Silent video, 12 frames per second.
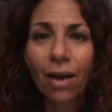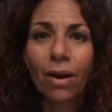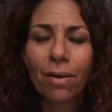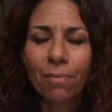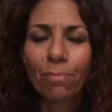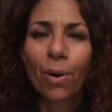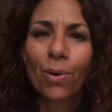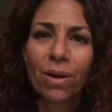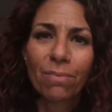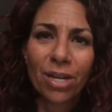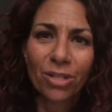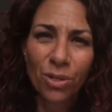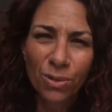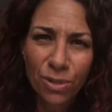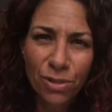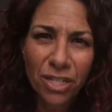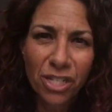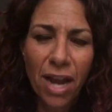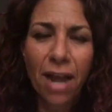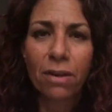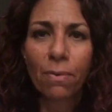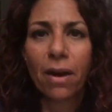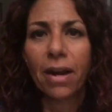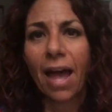I had broken my shoulder in
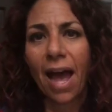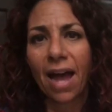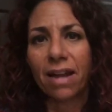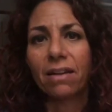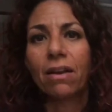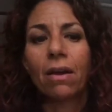January, had